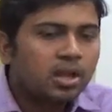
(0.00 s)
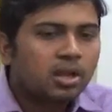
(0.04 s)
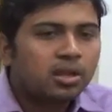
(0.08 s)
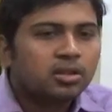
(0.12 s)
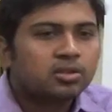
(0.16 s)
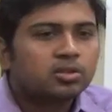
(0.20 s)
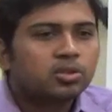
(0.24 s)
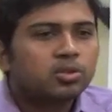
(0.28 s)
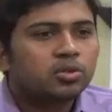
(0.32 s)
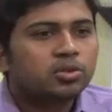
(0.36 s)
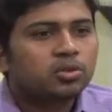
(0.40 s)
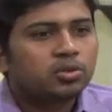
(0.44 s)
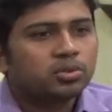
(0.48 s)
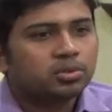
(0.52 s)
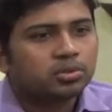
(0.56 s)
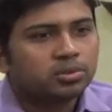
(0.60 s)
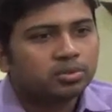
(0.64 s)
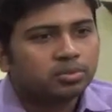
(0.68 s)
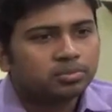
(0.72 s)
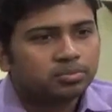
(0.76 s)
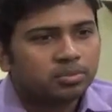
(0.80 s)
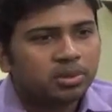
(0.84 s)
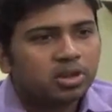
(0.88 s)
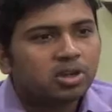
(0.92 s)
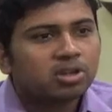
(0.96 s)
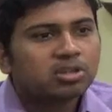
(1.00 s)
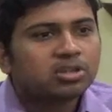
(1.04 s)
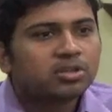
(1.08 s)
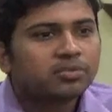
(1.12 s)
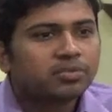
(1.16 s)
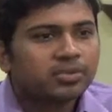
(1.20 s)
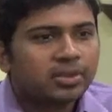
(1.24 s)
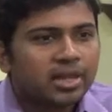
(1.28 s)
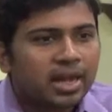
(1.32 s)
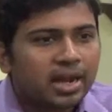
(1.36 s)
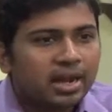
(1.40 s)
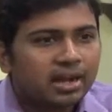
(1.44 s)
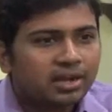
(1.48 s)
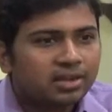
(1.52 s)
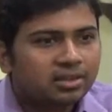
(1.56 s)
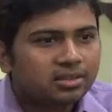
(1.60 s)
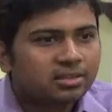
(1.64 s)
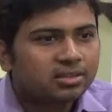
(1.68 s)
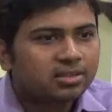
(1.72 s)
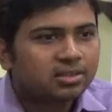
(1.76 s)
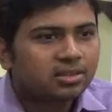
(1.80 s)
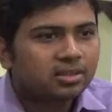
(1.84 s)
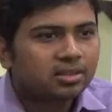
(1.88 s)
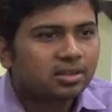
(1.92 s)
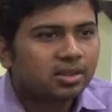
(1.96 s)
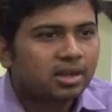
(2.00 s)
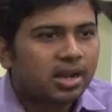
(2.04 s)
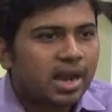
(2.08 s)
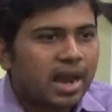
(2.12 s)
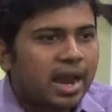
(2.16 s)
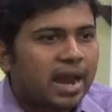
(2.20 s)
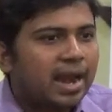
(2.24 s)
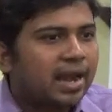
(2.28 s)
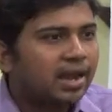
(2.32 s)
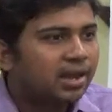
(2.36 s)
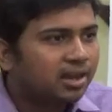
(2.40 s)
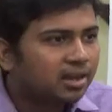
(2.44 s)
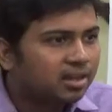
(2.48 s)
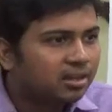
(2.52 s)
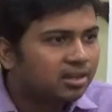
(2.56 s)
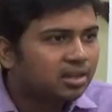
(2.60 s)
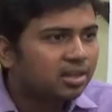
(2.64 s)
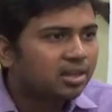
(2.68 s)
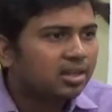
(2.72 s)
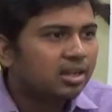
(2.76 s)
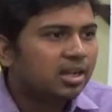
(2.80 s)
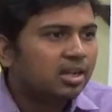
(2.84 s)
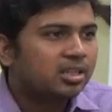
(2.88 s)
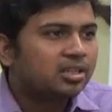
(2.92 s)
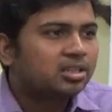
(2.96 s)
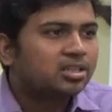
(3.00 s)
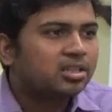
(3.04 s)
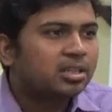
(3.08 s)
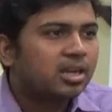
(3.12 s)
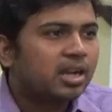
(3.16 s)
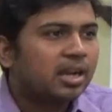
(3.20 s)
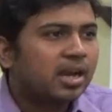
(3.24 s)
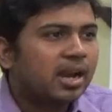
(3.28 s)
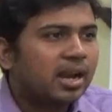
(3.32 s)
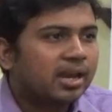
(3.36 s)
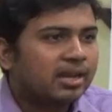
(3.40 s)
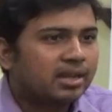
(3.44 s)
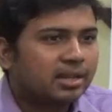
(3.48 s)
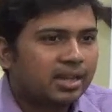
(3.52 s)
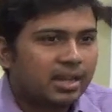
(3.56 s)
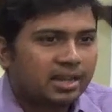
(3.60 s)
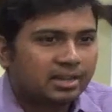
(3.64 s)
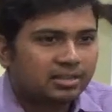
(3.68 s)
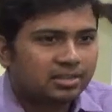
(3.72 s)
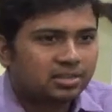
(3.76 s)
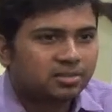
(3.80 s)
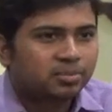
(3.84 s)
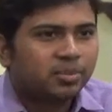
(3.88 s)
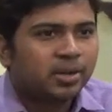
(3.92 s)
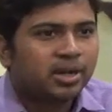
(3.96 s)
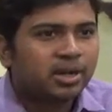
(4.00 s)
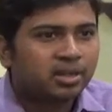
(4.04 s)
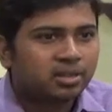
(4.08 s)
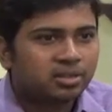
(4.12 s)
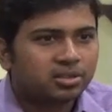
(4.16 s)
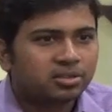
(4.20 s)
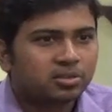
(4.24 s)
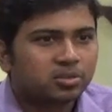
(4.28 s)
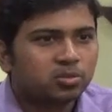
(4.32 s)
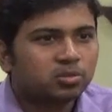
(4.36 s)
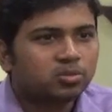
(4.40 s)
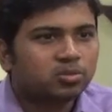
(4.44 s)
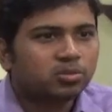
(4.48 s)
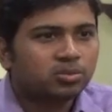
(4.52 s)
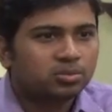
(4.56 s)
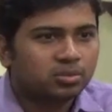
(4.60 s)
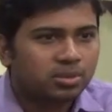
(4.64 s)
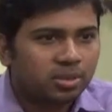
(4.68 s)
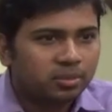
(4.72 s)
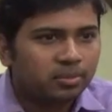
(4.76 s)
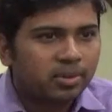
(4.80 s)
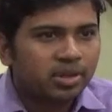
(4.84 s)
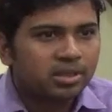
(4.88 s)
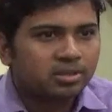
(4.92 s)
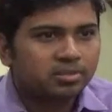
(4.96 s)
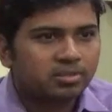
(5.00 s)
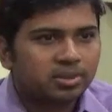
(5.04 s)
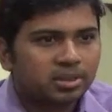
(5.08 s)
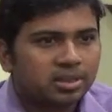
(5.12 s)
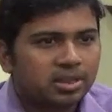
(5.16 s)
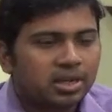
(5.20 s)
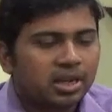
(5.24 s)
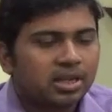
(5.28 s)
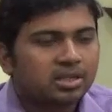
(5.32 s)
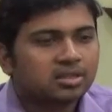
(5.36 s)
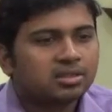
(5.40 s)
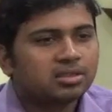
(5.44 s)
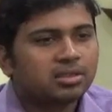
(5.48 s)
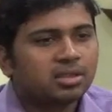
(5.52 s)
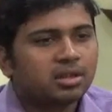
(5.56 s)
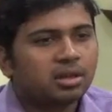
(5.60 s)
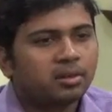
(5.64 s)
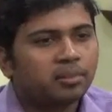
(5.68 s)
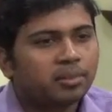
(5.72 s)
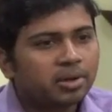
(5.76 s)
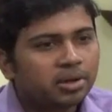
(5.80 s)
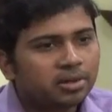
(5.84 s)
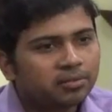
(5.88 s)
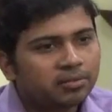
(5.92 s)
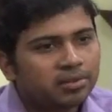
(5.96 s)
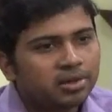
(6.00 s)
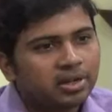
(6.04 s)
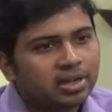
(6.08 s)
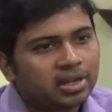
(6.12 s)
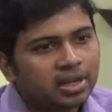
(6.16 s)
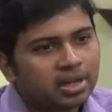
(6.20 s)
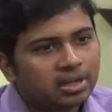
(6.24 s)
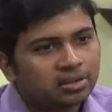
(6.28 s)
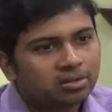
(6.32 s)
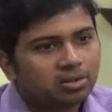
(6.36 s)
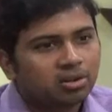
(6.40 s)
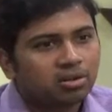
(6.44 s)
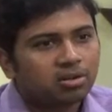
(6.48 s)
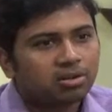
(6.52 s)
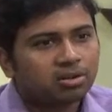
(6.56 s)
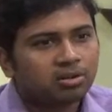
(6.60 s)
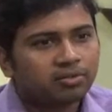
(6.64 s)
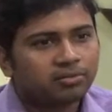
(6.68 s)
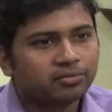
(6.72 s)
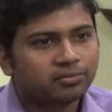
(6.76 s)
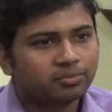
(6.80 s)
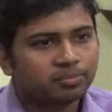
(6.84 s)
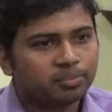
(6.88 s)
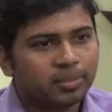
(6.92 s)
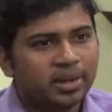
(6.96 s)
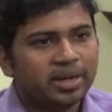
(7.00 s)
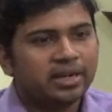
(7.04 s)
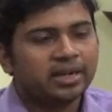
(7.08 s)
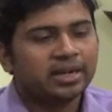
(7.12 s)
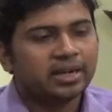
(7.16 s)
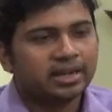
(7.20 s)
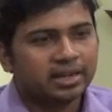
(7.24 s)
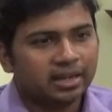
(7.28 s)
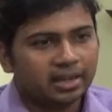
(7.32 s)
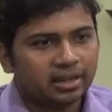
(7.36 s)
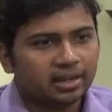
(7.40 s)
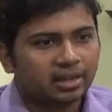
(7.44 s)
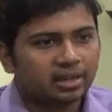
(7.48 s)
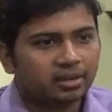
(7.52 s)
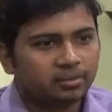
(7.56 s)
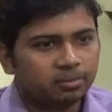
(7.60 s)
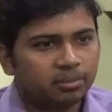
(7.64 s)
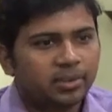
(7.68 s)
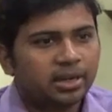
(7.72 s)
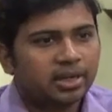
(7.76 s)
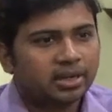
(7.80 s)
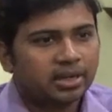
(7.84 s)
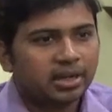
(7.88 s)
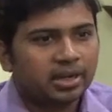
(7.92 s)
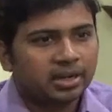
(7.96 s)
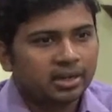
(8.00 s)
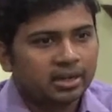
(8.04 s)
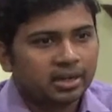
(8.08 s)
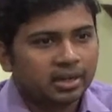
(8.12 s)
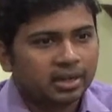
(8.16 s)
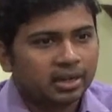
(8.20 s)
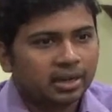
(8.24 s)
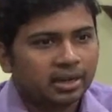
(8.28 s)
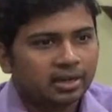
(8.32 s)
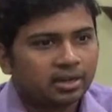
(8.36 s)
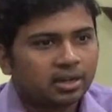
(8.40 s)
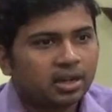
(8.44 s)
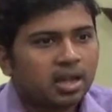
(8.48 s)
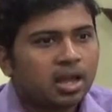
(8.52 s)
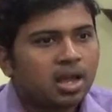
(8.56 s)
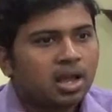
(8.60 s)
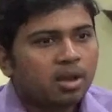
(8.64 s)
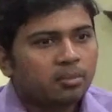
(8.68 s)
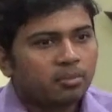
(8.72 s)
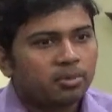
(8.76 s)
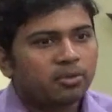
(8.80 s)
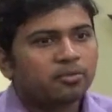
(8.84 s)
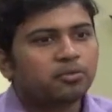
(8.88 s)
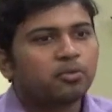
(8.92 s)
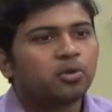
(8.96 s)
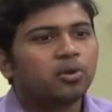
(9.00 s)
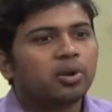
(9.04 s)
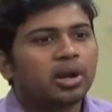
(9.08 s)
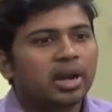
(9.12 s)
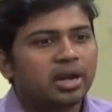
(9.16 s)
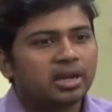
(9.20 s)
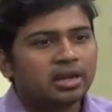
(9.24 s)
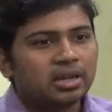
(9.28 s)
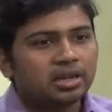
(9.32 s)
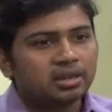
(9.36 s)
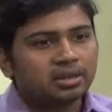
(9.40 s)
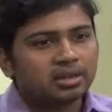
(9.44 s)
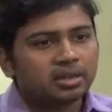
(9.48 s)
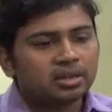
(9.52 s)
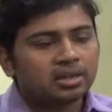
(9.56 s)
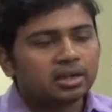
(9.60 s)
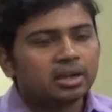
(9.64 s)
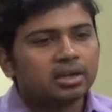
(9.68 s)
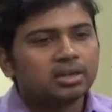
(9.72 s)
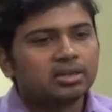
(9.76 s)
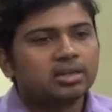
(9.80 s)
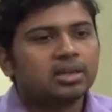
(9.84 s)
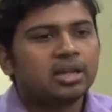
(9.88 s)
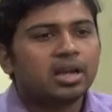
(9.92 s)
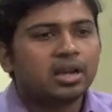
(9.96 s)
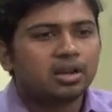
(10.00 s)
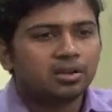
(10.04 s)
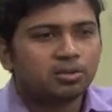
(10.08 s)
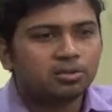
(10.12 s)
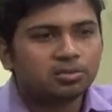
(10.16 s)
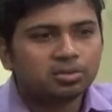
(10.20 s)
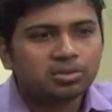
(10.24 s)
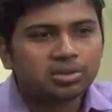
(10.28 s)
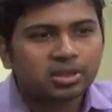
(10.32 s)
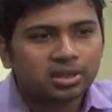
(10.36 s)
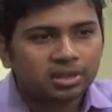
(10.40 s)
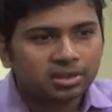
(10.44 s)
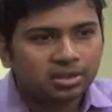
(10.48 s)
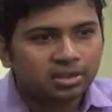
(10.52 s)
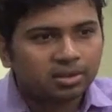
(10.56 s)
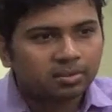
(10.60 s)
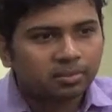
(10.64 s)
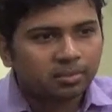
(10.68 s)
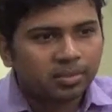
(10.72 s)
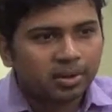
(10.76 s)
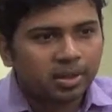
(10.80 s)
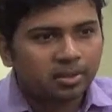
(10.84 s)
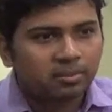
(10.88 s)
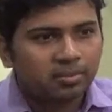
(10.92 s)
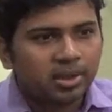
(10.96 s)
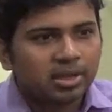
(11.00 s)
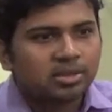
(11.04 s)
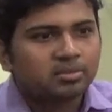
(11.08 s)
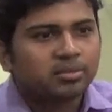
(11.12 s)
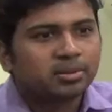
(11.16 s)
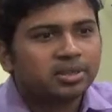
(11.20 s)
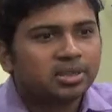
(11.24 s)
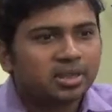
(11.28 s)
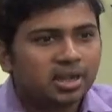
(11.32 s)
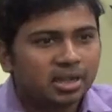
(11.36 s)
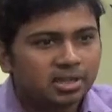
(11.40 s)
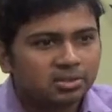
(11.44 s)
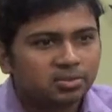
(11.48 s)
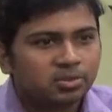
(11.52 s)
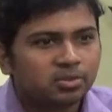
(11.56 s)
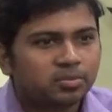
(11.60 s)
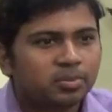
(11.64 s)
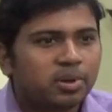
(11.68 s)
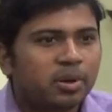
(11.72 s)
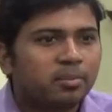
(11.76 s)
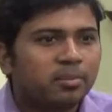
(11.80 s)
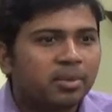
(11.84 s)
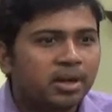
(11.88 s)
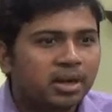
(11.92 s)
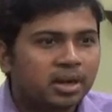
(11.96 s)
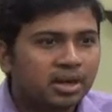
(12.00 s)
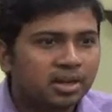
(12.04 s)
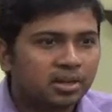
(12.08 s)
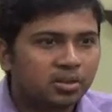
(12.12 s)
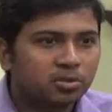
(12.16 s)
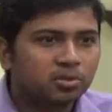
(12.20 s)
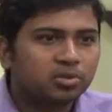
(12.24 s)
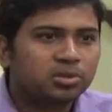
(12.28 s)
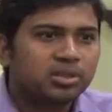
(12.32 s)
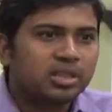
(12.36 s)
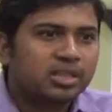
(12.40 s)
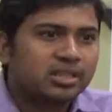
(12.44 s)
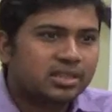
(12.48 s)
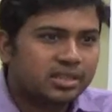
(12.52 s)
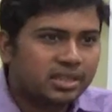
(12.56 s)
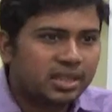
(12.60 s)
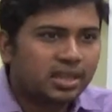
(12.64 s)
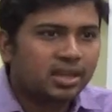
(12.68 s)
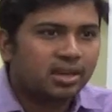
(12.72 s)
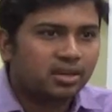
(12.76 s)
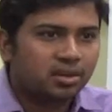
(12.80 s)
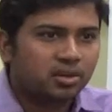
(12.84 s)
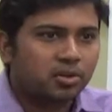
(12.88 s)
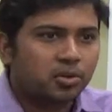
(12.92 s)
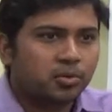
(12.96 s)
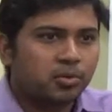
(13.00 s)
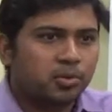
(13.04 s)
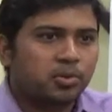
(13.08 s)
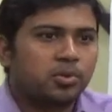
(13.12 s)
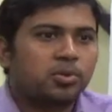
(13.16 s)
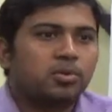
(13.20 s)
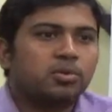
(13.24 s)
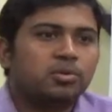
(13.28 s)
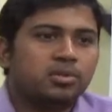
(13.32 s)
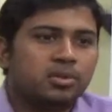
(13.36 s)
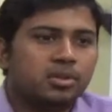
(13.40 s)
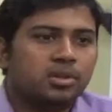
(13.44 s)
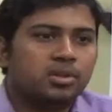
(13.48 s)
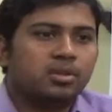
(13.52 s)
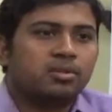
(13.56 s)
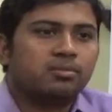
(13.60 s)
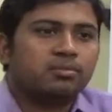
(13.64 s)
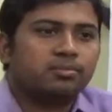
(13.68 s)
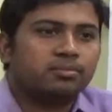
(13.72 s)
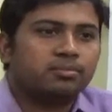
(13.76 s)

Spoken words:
So because of that and the cultural attachment to the Basmati rice, the Government of India thought of patenting it before any other country argues that Basmati rice is primarily used as their cuisine.